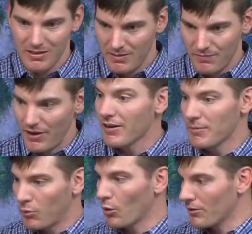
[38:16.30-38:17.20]
very
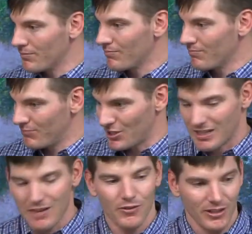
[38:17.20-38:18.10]
important
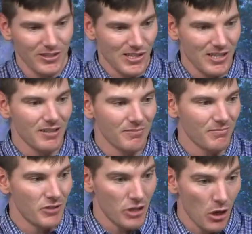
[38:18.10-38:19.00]
significance in
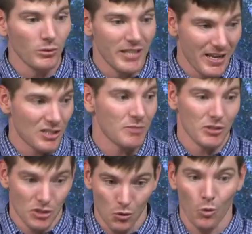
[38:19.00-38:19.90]
the Old Testament
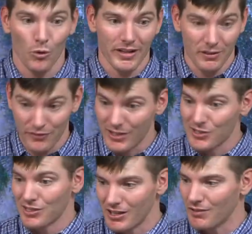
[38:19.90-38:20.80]
story and events
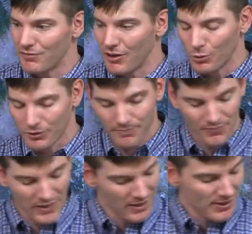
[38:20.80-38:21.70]
that unfold.
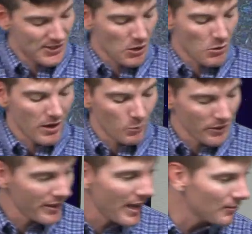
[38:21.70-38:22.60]
So with
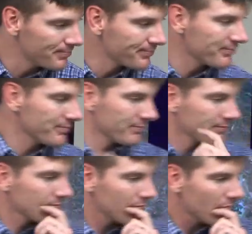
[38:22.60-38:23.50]
that,
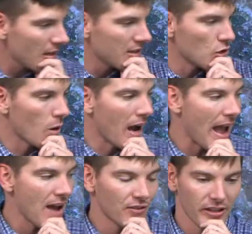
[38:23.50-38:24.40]
do I
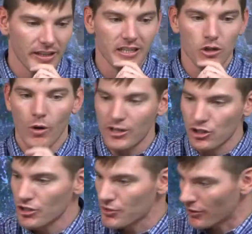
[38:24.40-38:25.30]
have any
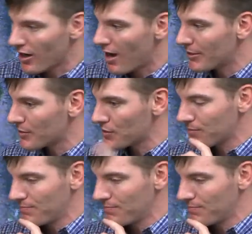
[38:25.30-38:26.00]
questions or comments?